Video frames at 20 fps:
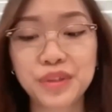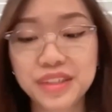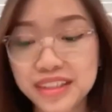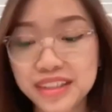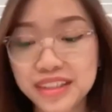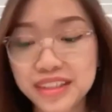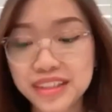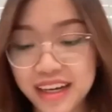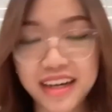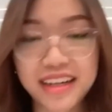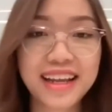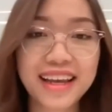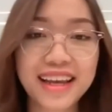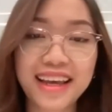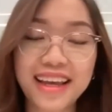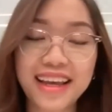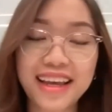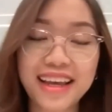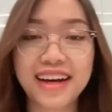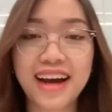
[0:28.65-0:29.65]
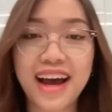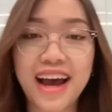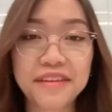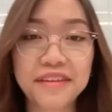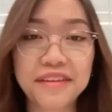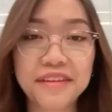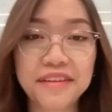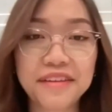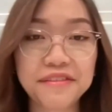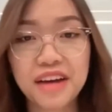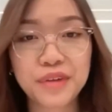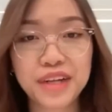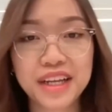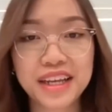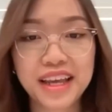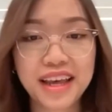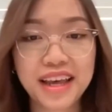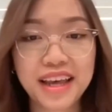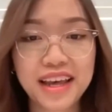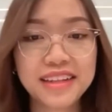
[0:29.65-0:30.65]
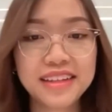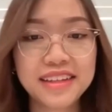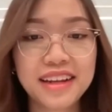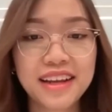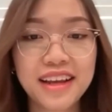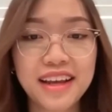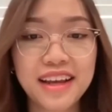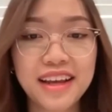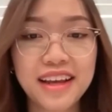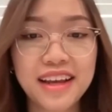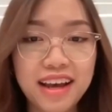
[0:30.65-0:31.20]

Joyce and Afnan Rehan.